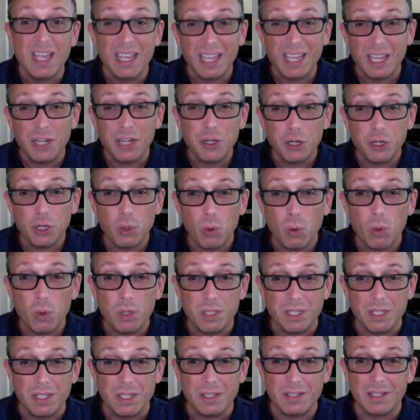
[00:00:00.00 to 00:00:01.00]
in your
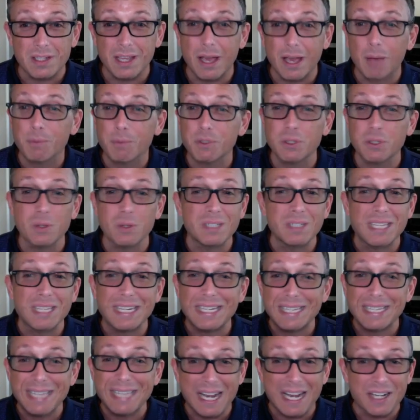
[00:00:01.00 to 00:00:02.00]
courses to help students get
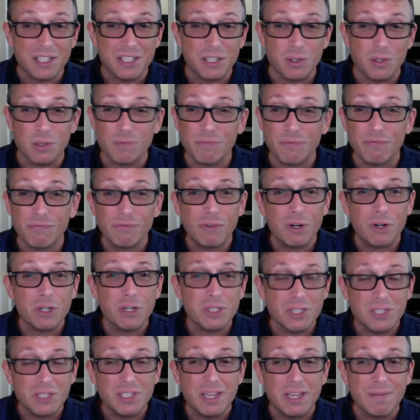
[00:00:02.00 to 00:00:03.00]
engaged in those
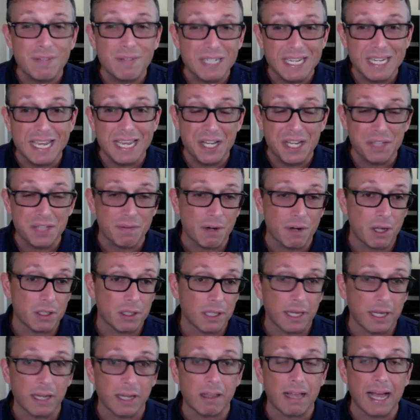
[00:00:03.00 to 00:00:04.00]
first 7 days of an
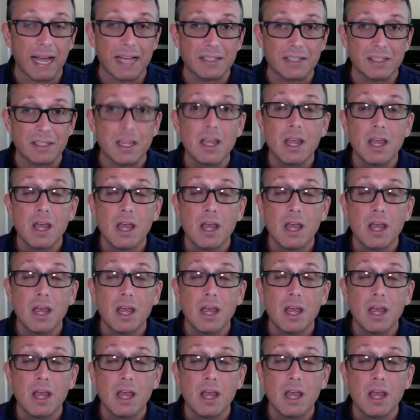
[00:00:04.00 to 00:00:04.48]
online class.